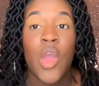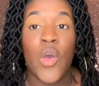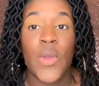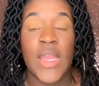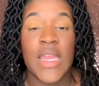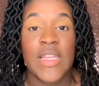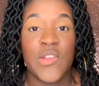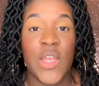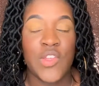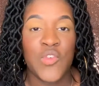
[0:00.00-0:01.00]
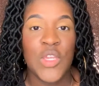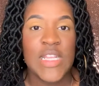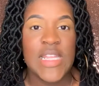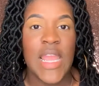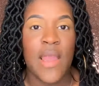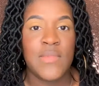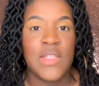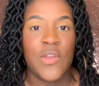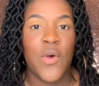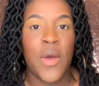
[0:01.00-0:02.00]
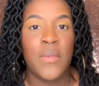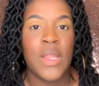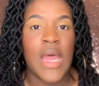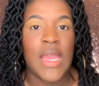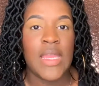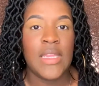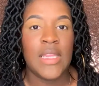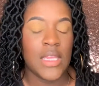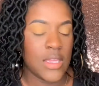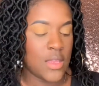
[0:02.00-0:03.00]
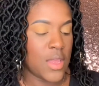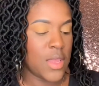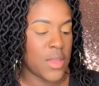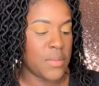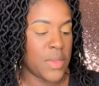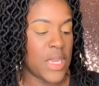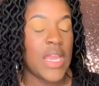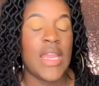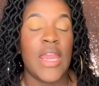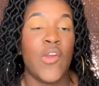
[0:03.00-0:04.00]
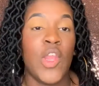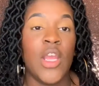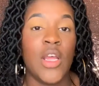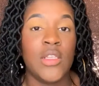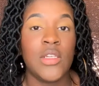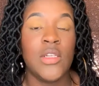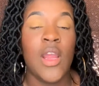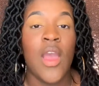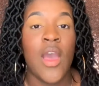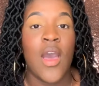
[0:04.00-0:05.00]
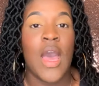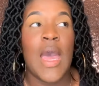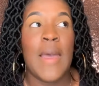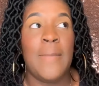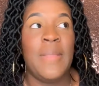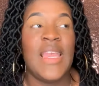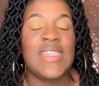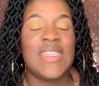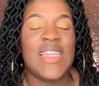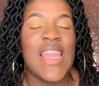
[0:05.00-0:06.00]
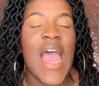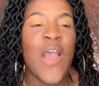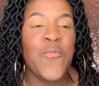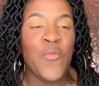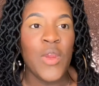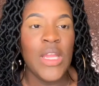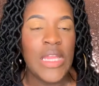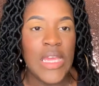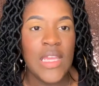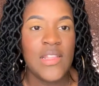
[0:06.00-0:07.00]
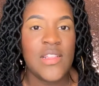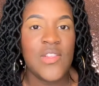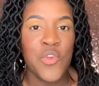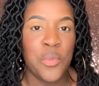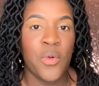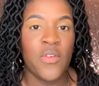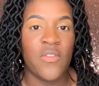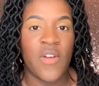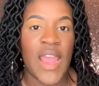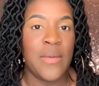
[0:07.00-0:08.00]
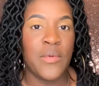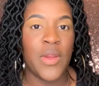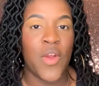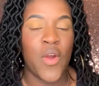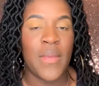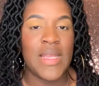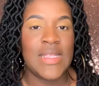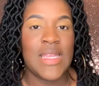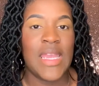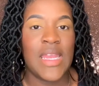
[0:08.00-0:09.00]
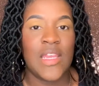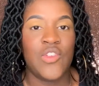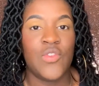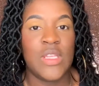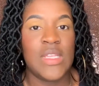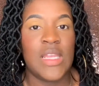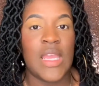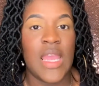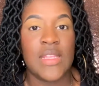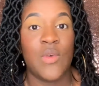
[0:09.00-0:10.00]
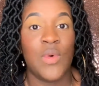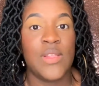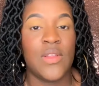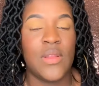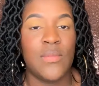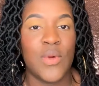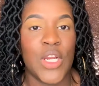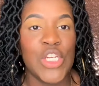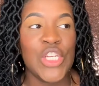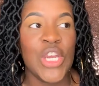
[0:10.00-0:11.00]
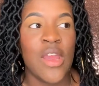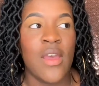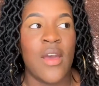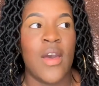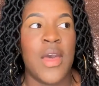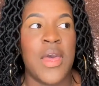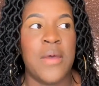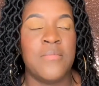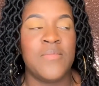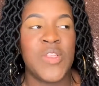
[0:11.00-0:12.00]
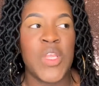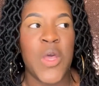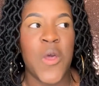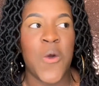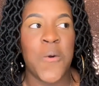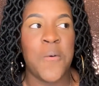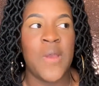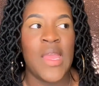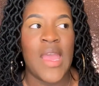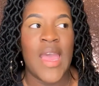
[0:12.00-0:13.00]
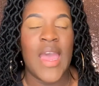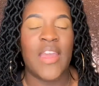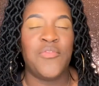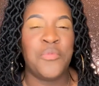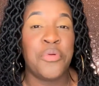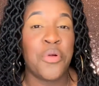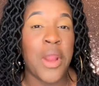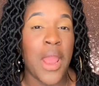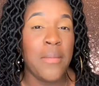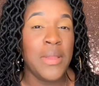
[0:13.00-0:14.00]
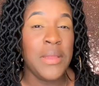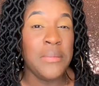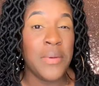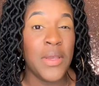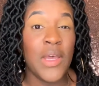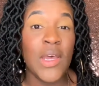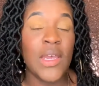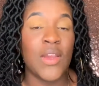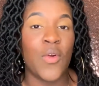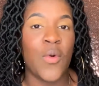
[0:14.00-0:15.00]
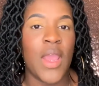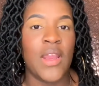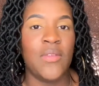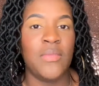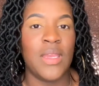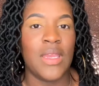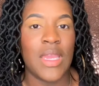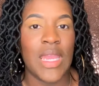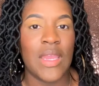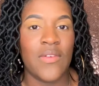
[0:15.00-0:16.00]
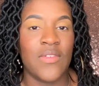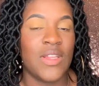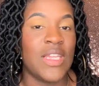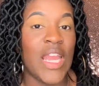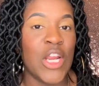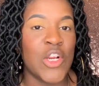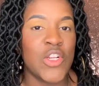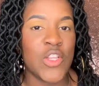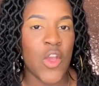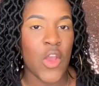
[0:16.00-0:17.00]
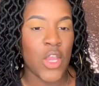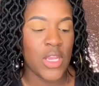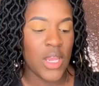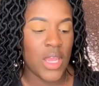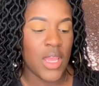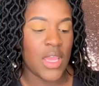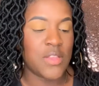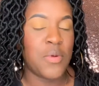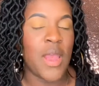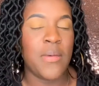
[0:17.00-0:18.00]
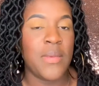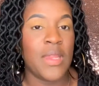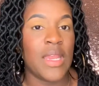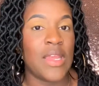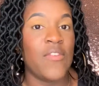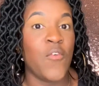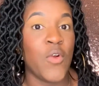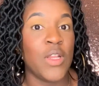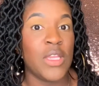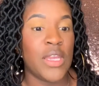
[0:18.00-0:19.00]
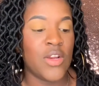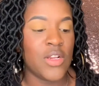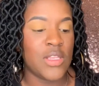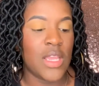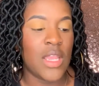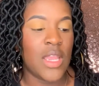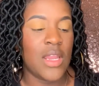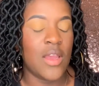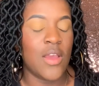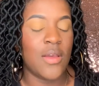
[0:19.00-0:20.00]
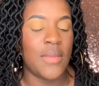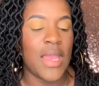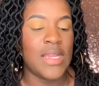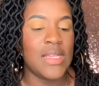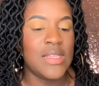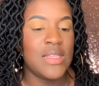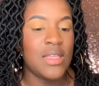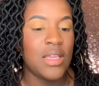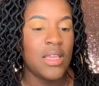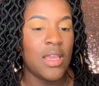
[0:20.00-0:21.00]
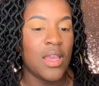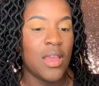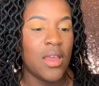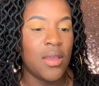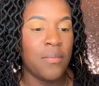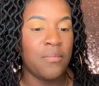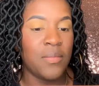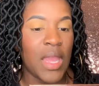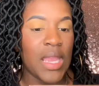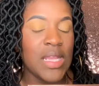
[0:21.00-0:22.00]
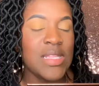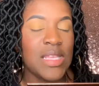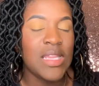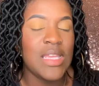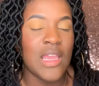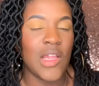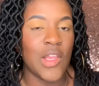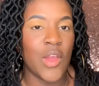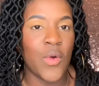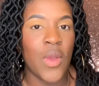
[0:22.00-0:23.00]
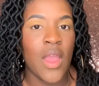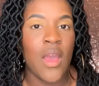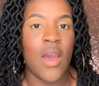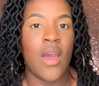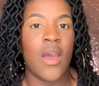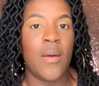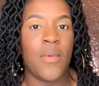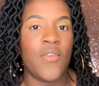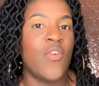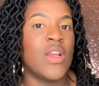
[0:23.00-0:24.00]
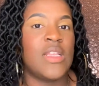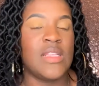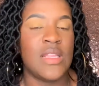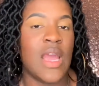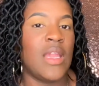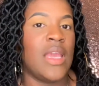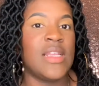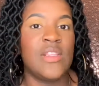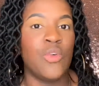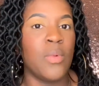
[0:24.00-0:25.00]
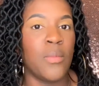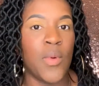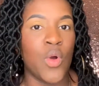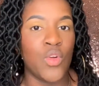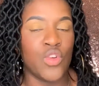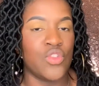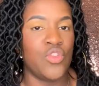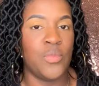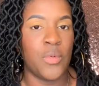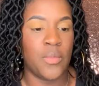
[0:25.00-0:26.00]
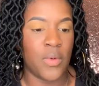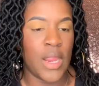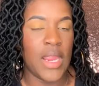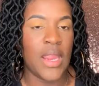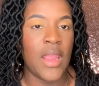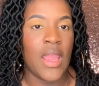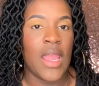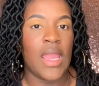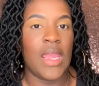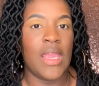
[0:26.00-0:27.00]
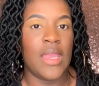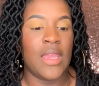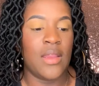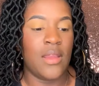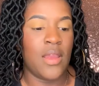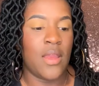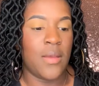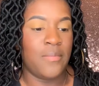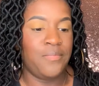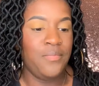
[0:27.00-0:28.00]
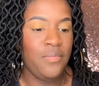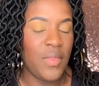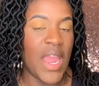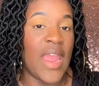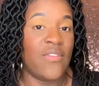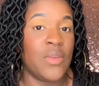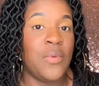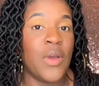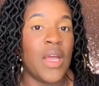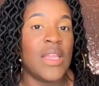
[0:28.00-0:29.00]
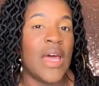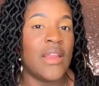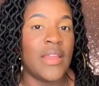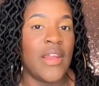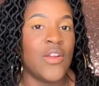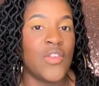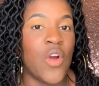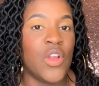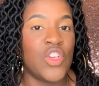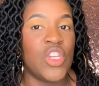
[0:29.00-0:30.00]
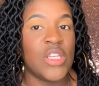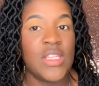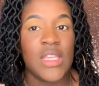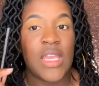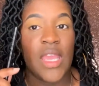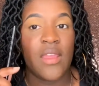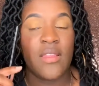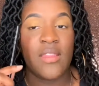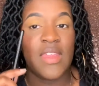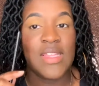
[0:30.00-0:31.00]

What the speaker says: Okay guys, so as you can see, I'm still applying the canary color. It's not really super vibrant on my skin, as you can see, as it was on the brush. So I've probably put quite a bit of layers on. It's probably been like 4 layers, and I can see the yellow. Of course, it's not like super bold or super bright, and I have to put a lot of layers on just to get this